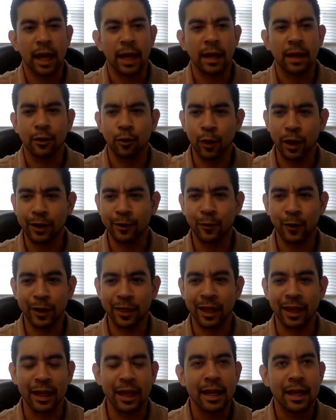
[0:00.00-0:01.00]
And quick
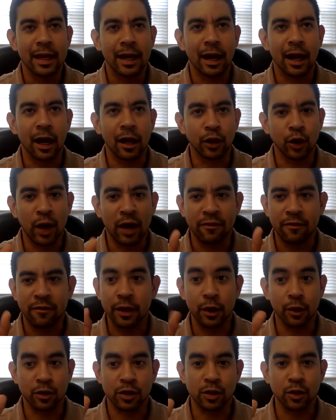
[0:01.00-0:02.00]
thing, you have
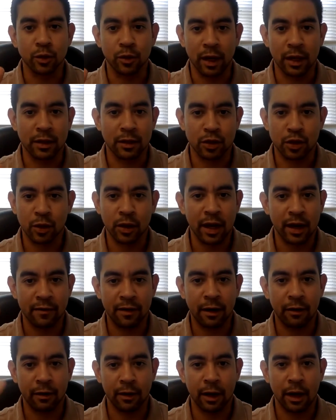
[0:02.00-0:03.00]
videos too, right, to show kind
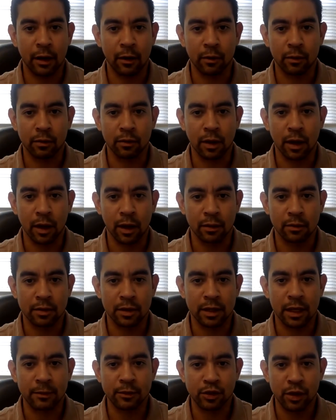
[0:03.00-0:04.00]
of how
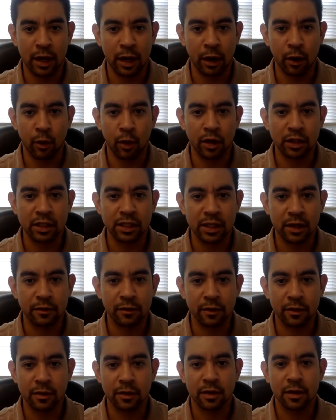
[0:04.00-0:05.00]
to demonstrate how it works and
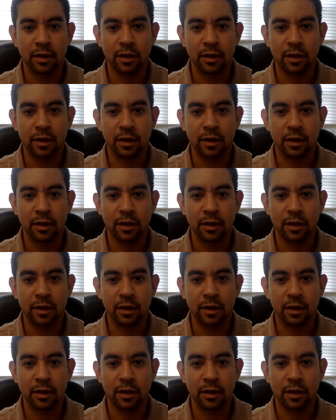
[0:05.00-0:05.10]
stuff?